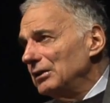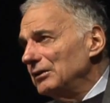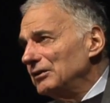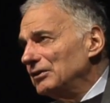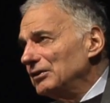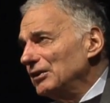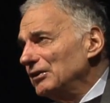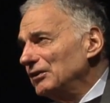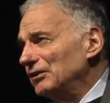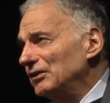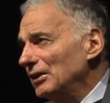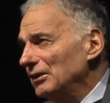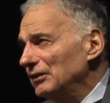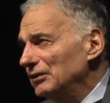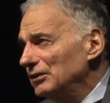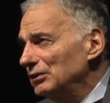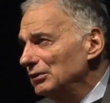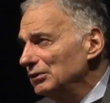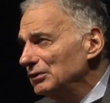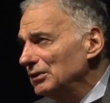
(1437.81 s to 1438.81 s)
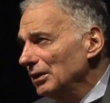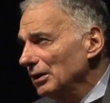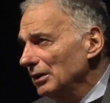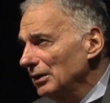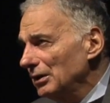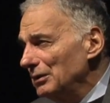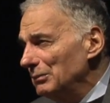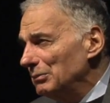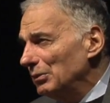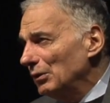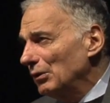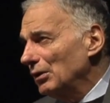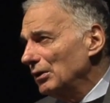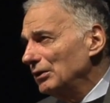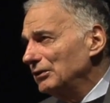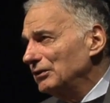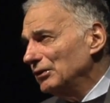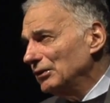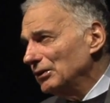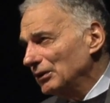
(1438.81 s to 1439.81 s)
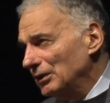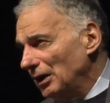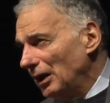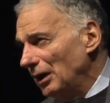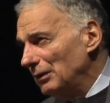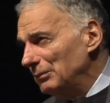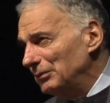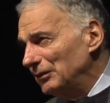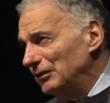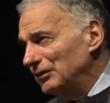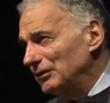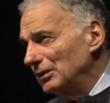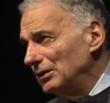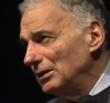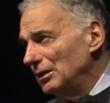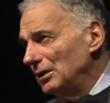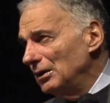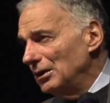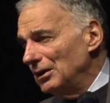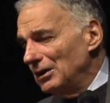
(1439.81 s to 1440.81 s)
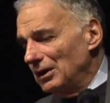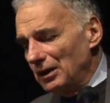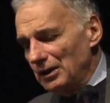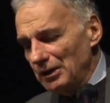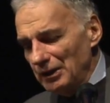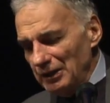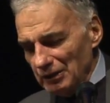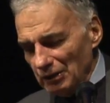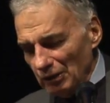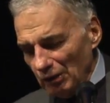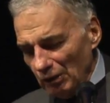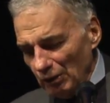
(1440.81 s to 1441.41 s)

citizen utility boards or Cubs in a